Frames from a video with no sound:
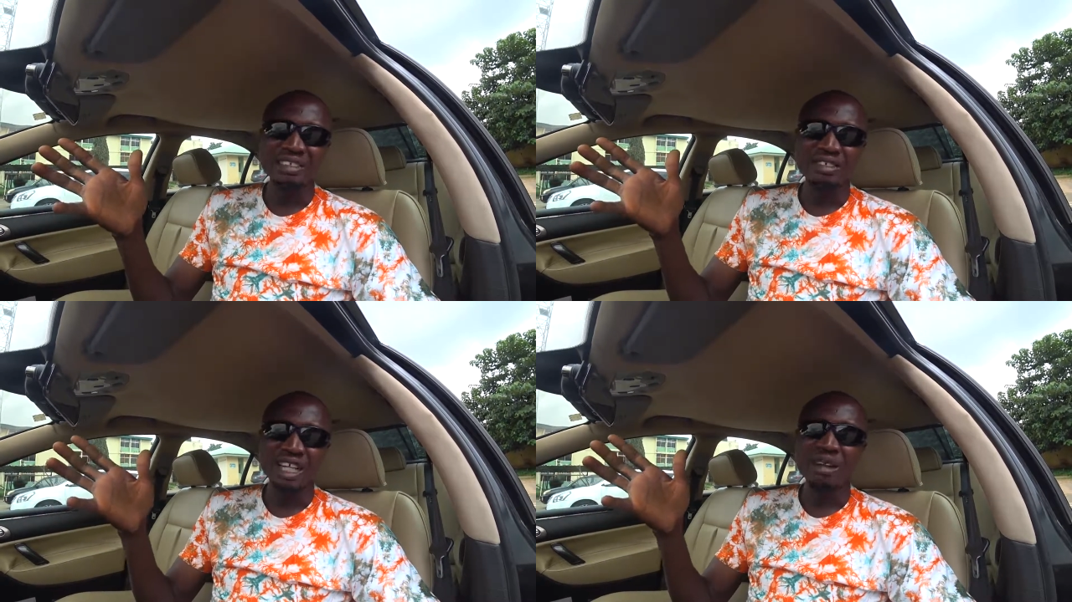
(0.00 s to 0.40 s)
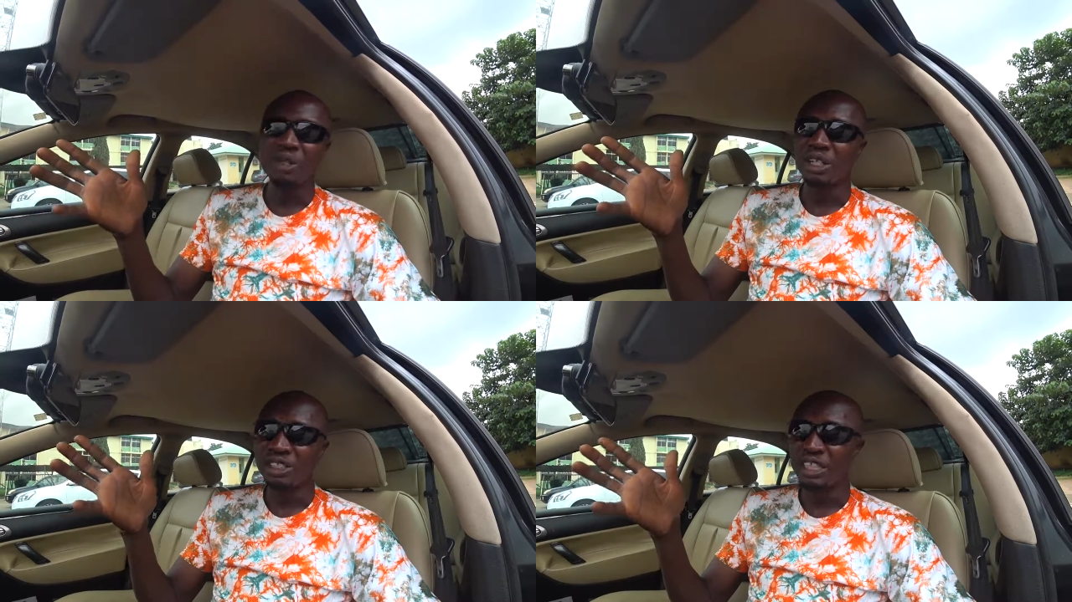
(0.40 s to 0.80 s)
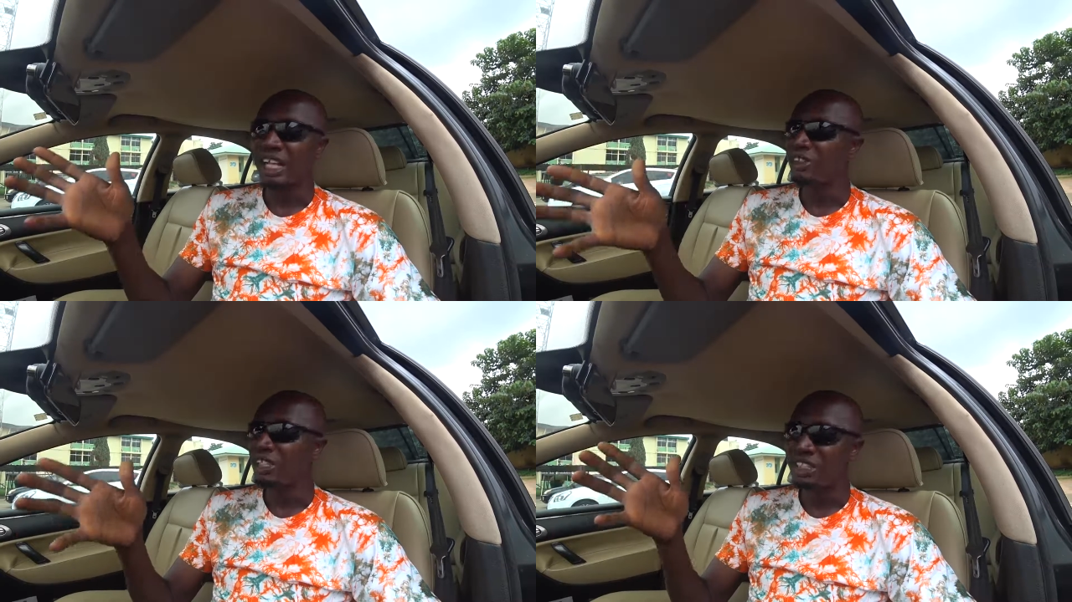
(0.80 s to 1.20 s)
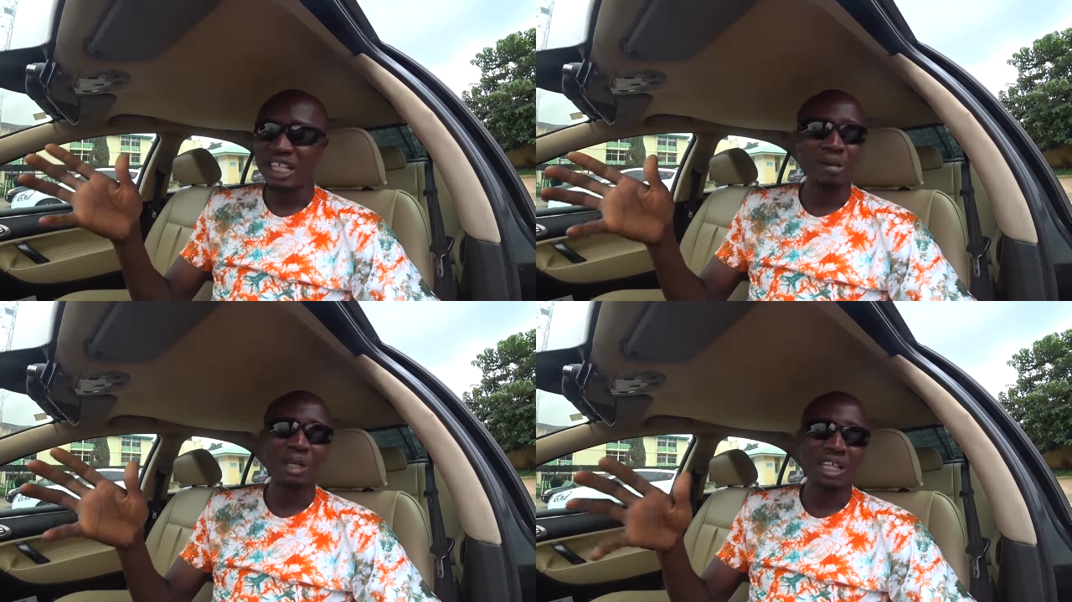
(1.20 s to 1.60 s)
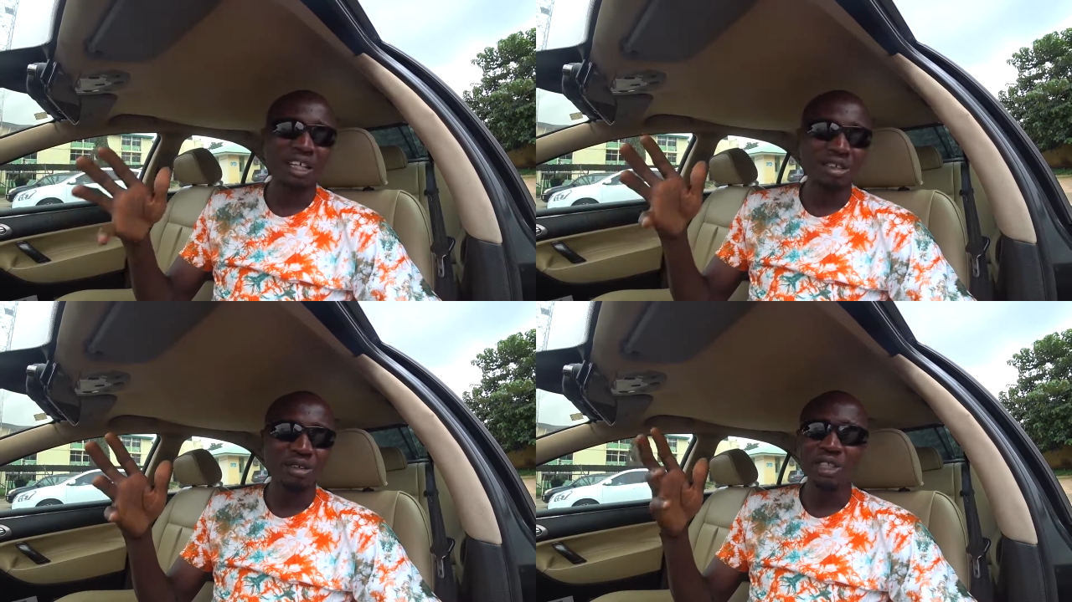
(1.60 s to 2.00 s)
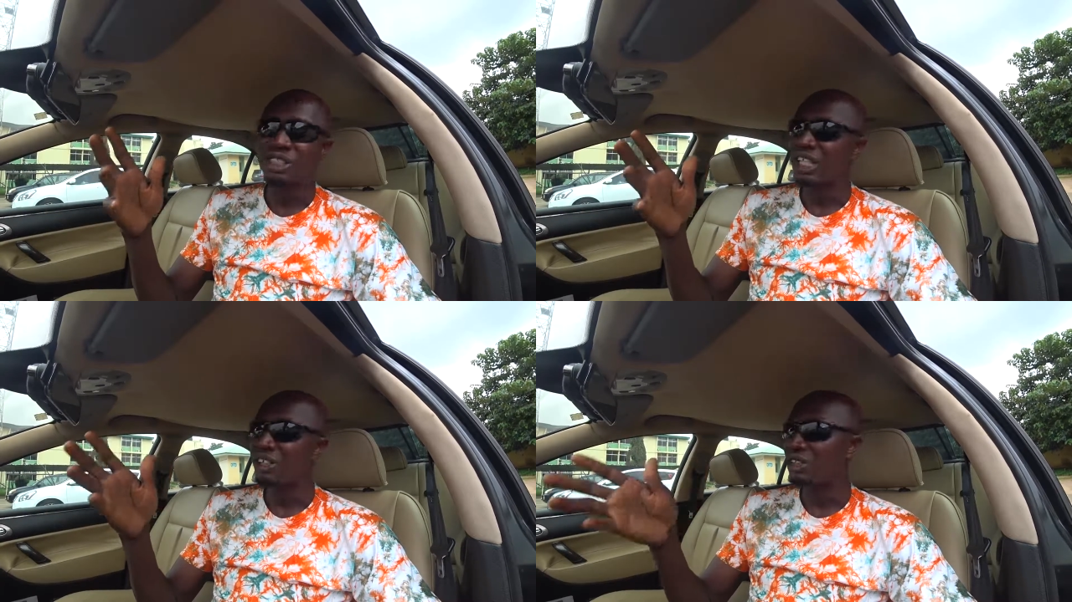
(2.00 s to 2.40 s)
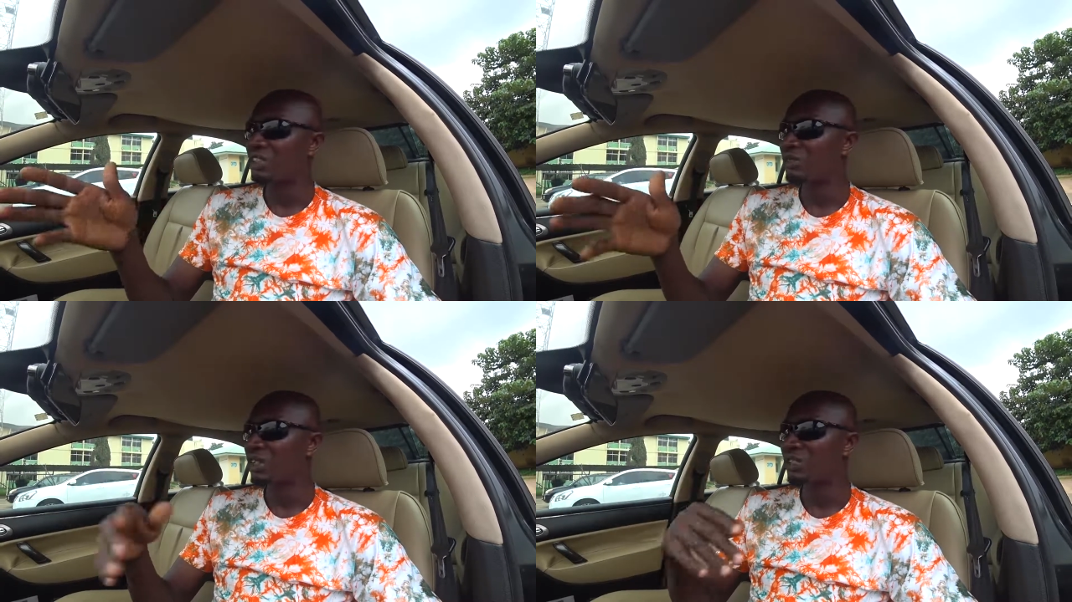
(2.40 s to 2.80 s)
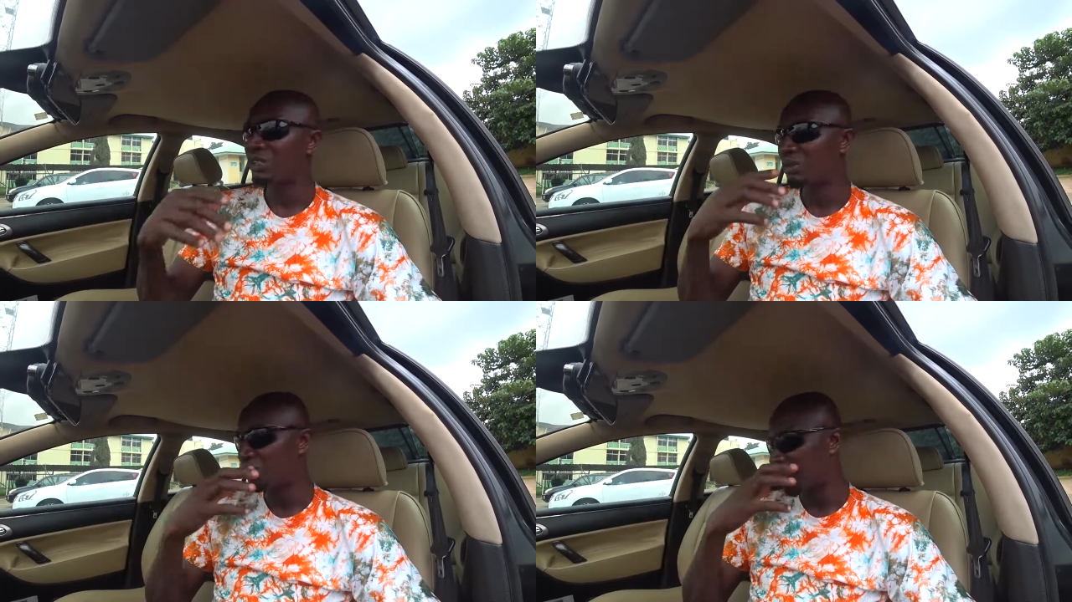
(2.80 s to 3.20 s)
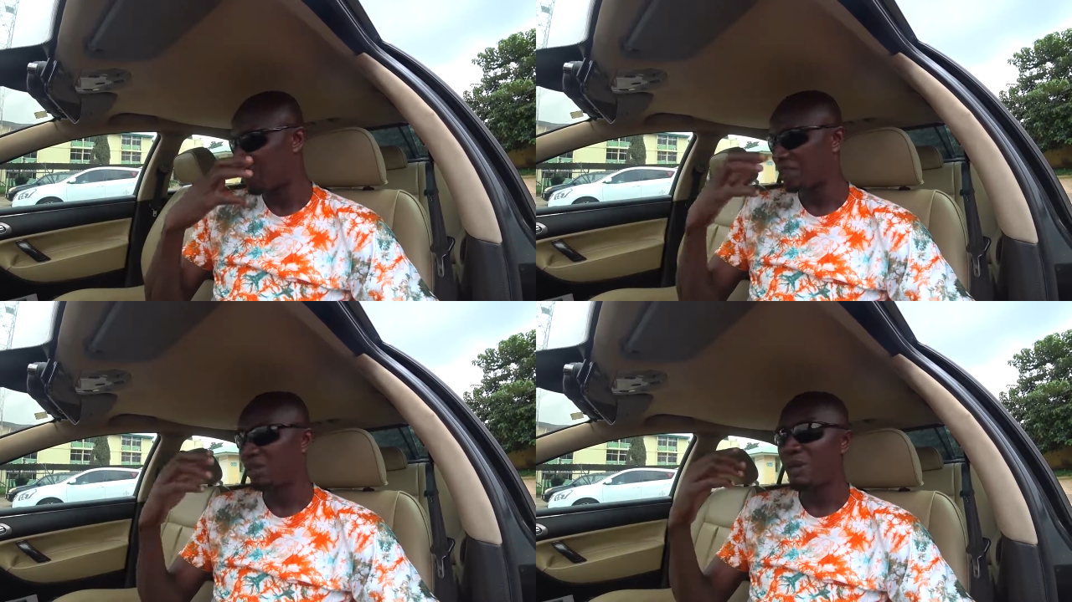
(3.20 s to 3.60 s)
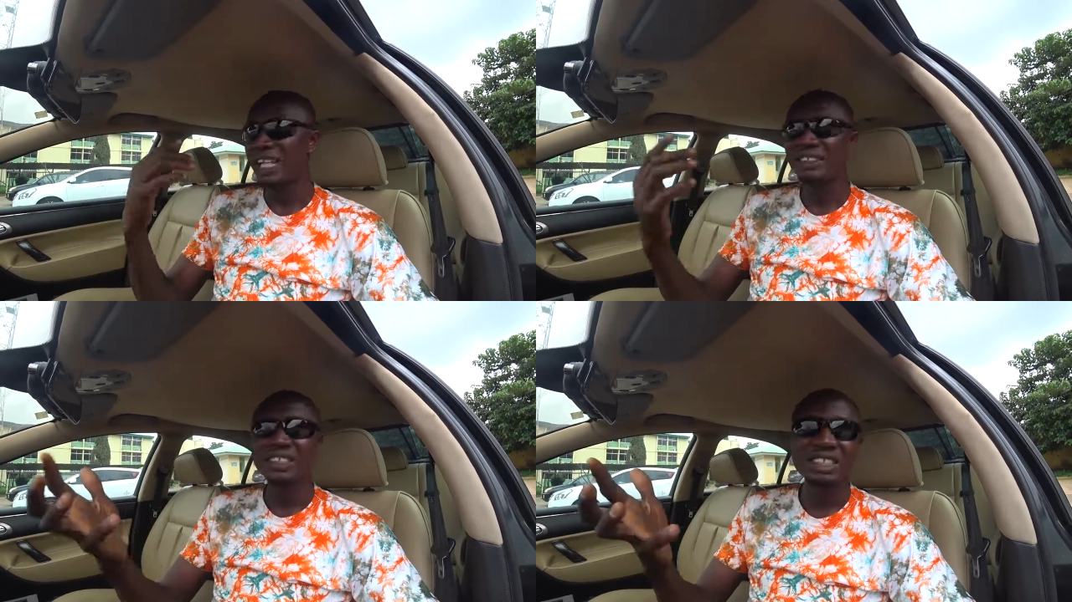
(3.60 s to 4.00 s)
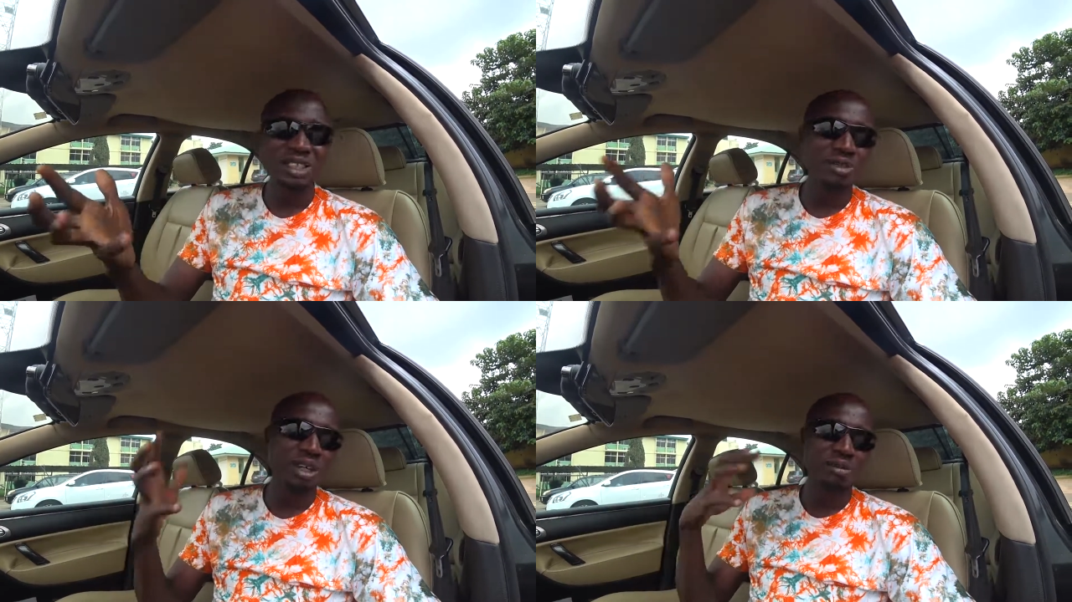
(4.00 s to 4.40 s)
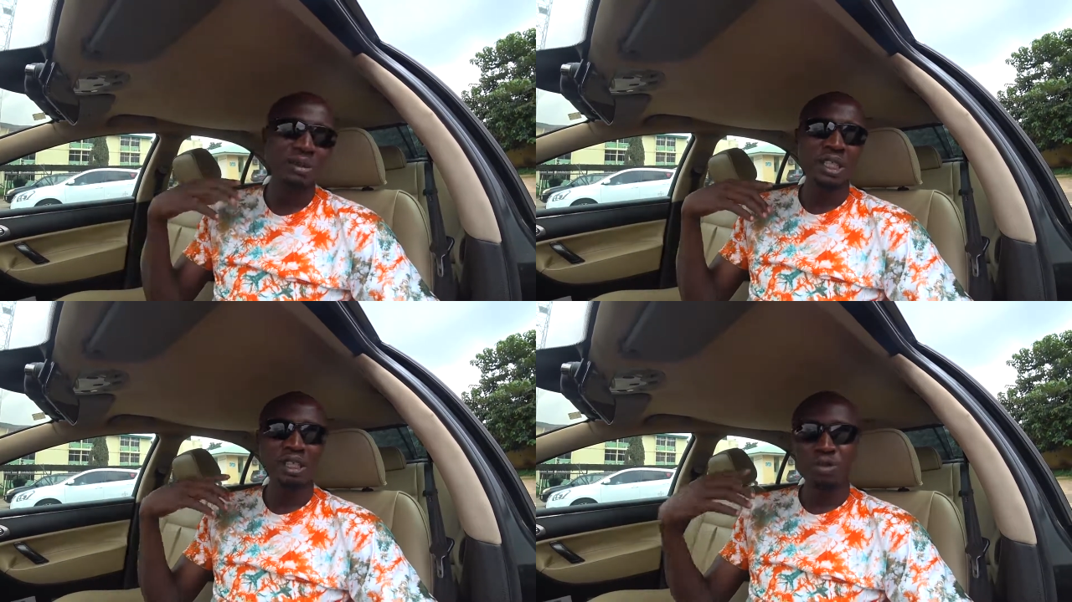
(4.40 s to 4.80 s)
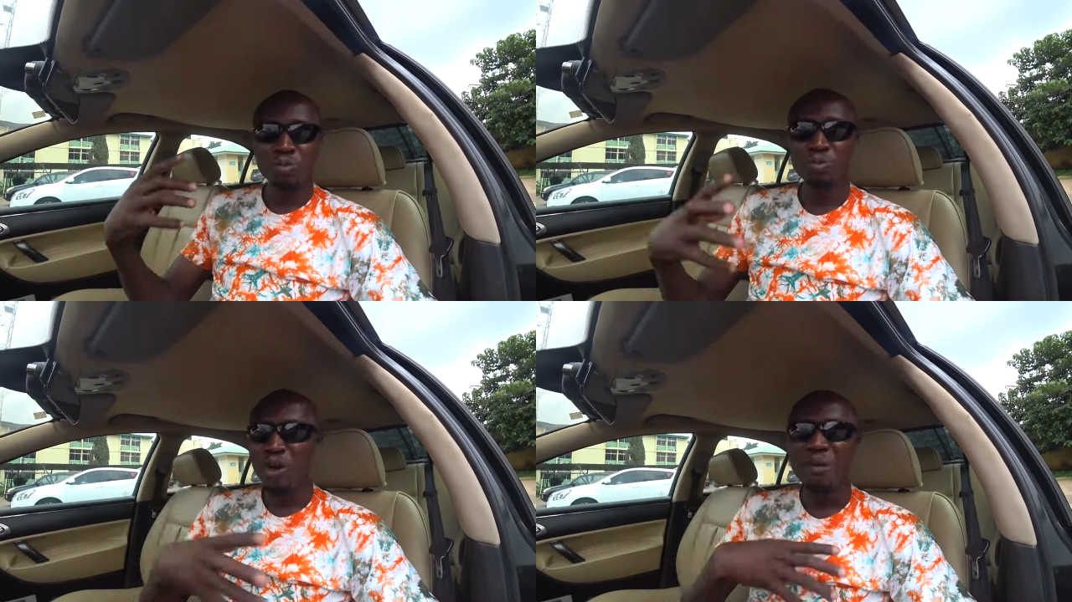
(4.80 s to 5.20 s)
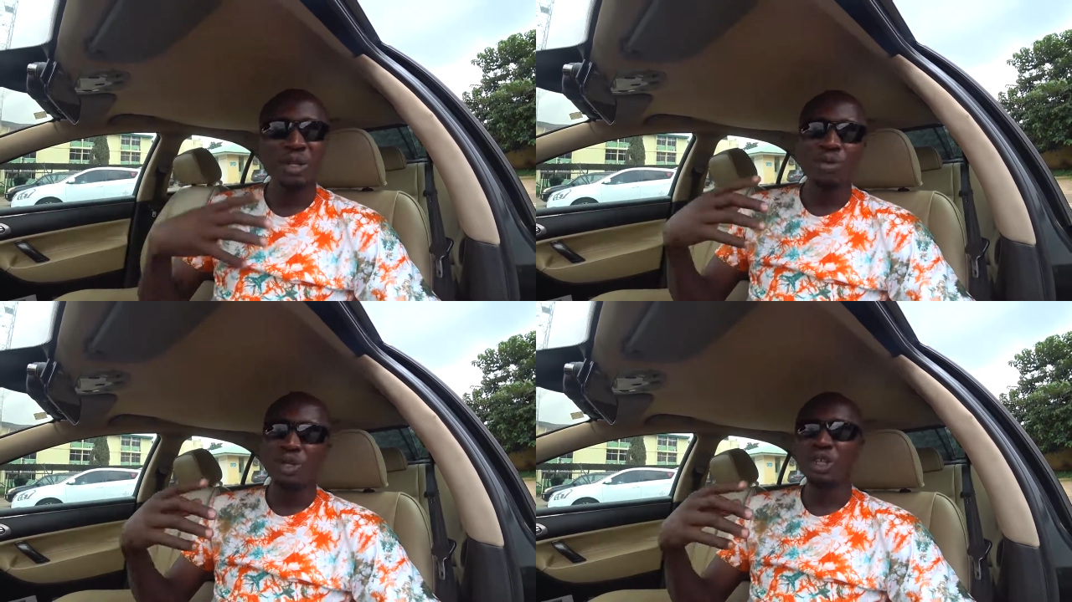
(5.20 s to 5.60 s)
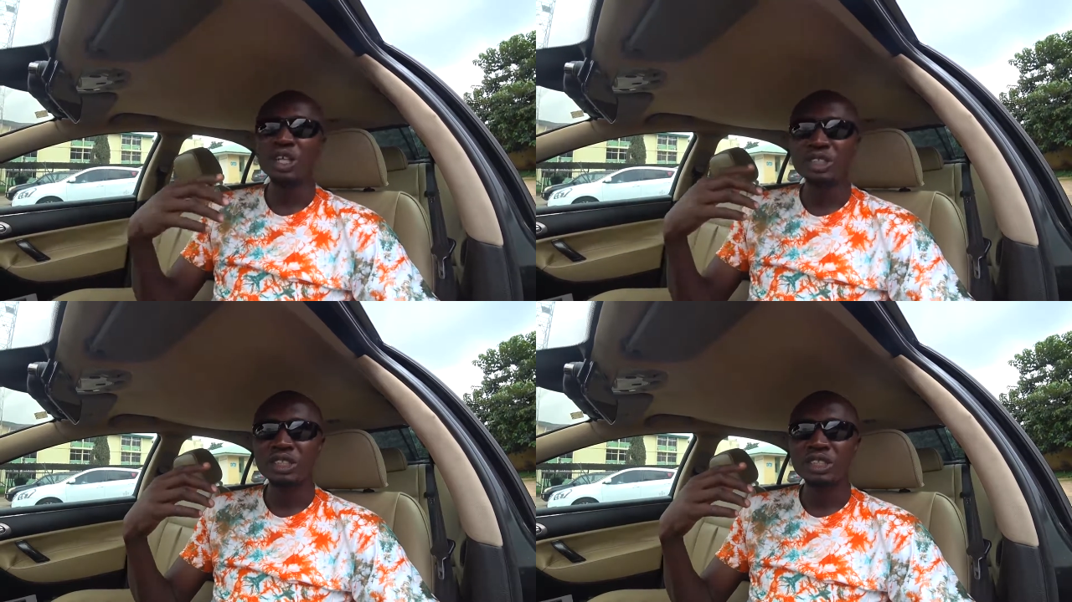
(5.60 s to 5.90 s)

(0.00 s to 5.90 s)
Yeah, because I know it's carbon that are actually causing all those misfires. So, but at least this one probably will not